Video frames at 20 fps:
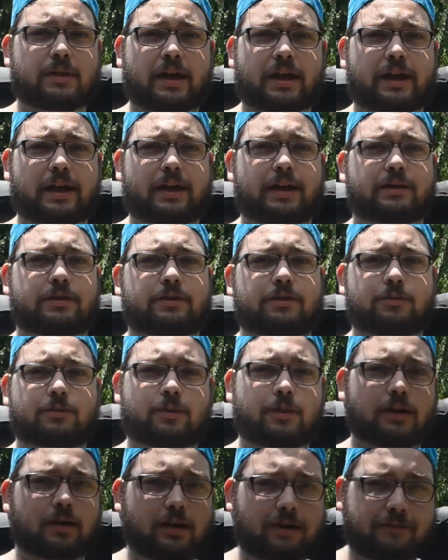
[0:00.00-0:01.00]
and you
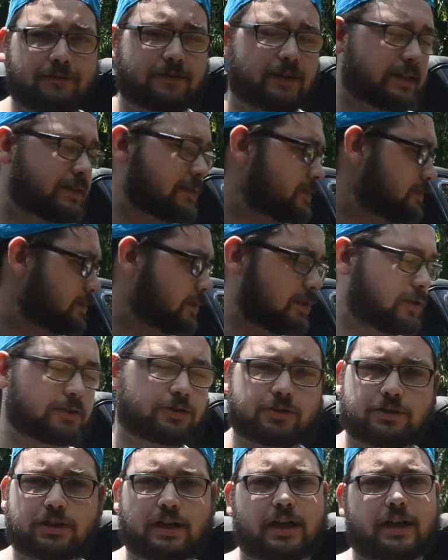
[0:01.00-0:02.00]
want to fit some
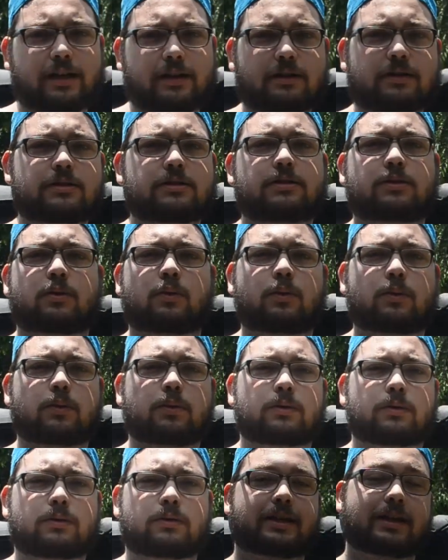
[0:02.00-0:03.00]
larger tires
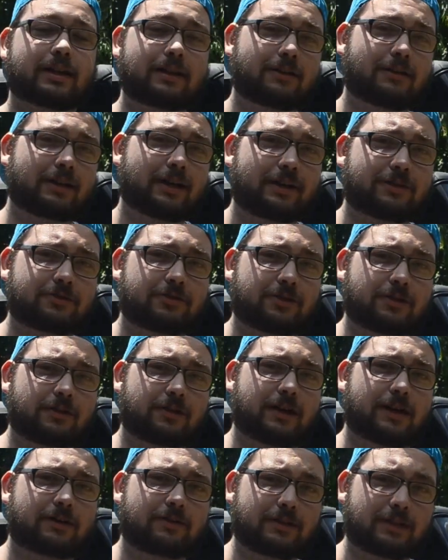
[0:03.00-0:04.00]
or get a little extra
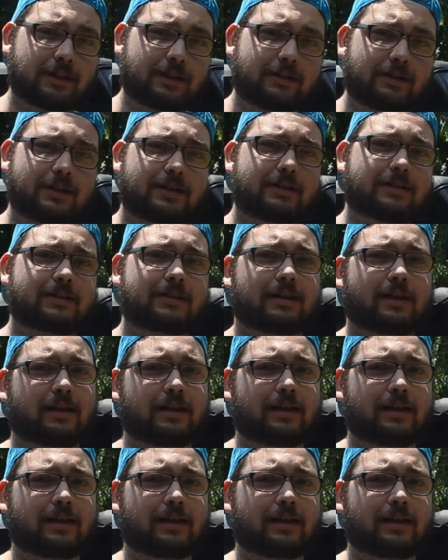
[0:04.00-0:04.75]
ground clearance,